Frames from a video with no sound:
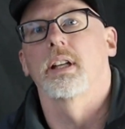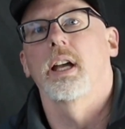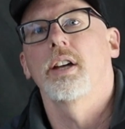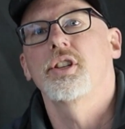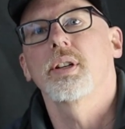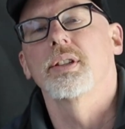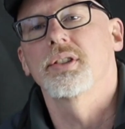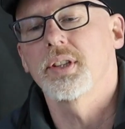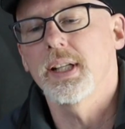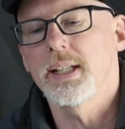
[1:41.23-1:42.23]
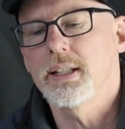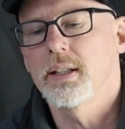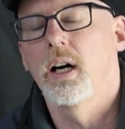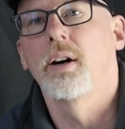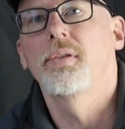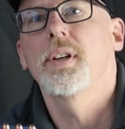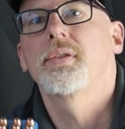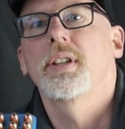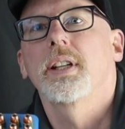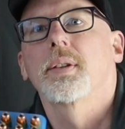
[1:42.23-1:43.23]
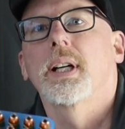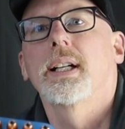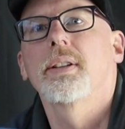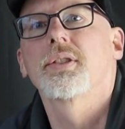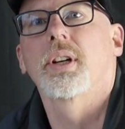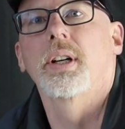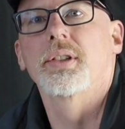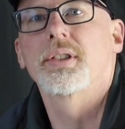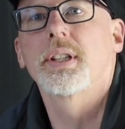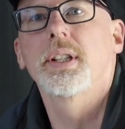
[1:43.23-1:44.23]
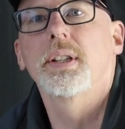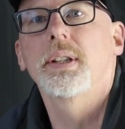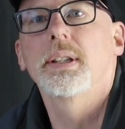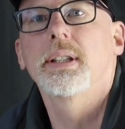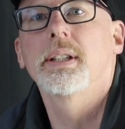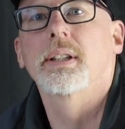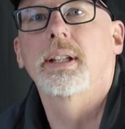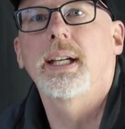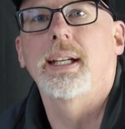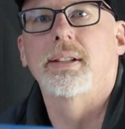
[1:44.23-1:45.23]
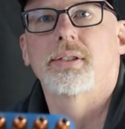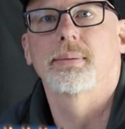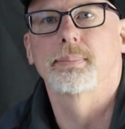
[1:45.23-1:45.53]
As you can see, all 15 rounds are still in the case.